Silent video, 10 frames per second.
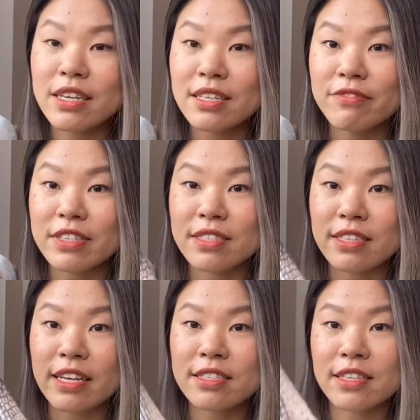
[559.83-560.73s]
of the
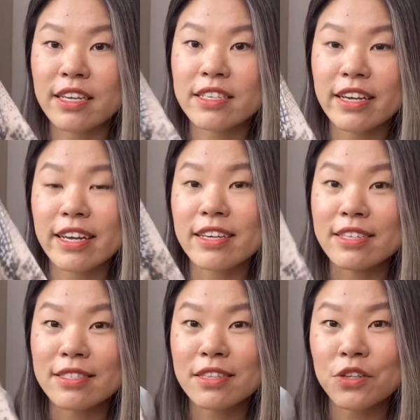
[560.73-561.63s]
snake skin, it can
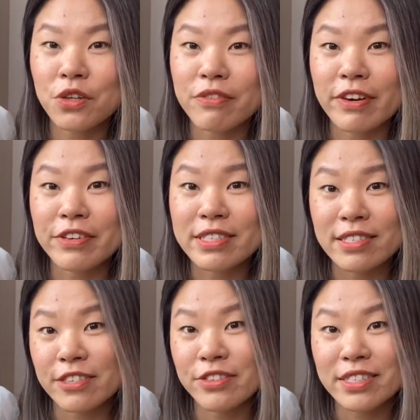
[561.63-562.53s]
easily look very
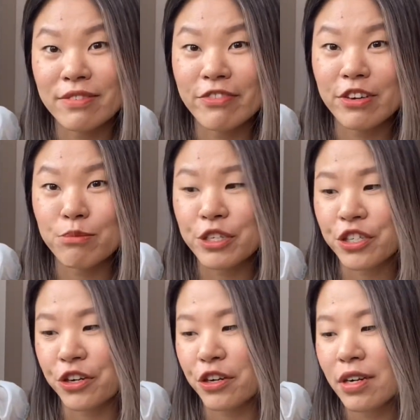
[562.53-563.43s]
serious and very
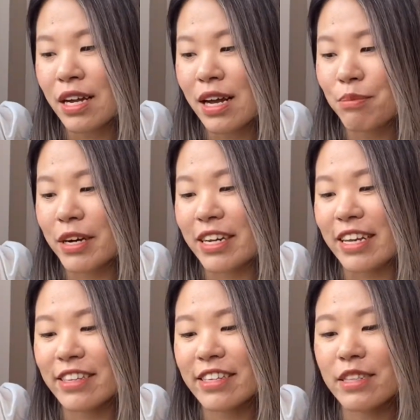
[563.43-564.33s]
mature, but
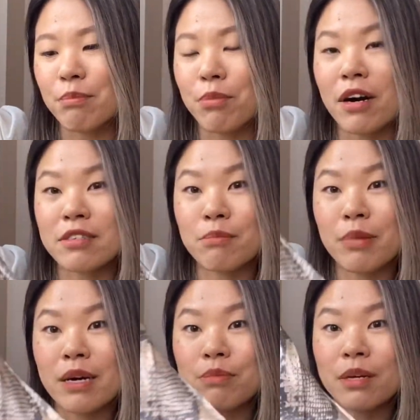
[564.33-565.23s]
I think the bottom
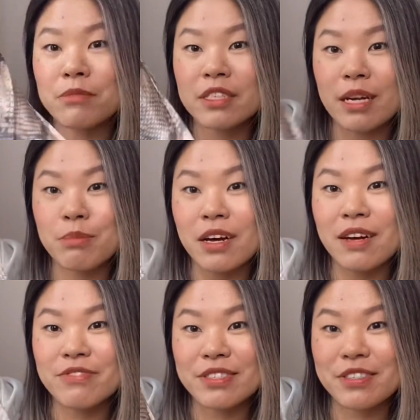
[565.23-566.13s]
peplum shape
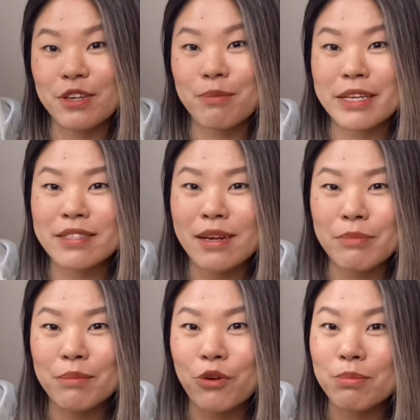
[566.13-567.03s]
of the skirt makes it a
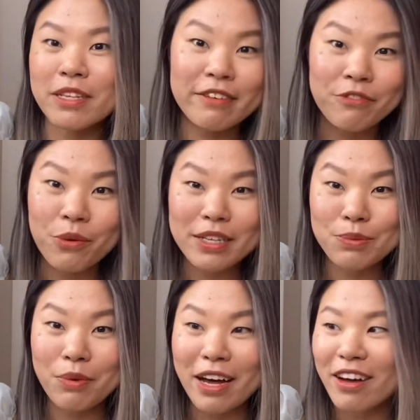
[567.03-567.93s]
bit more playful
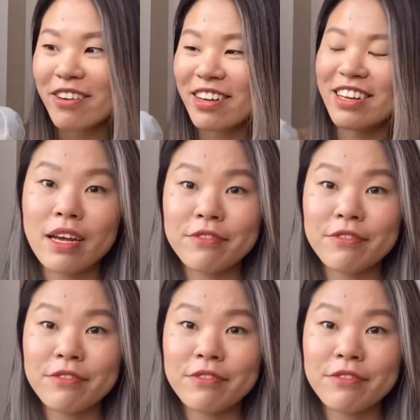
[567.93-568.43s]
as well.